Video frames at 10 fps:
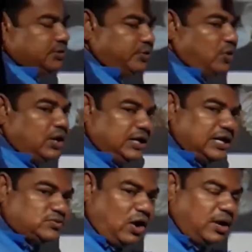We call it
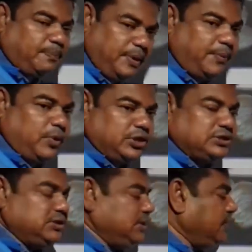as what?
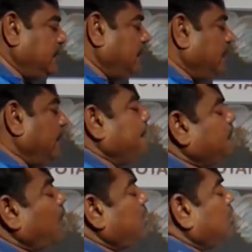Prepotency.
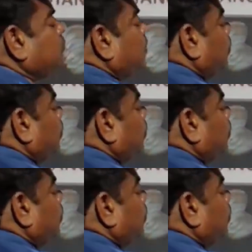Now if the